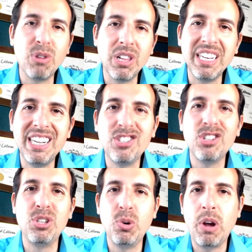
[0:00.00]
really need to
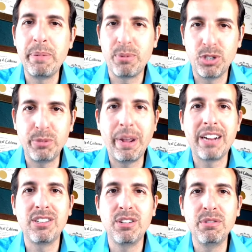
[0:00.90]
do a
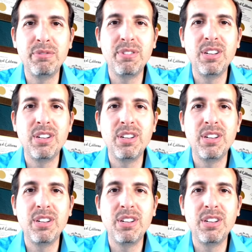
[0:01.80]
prospective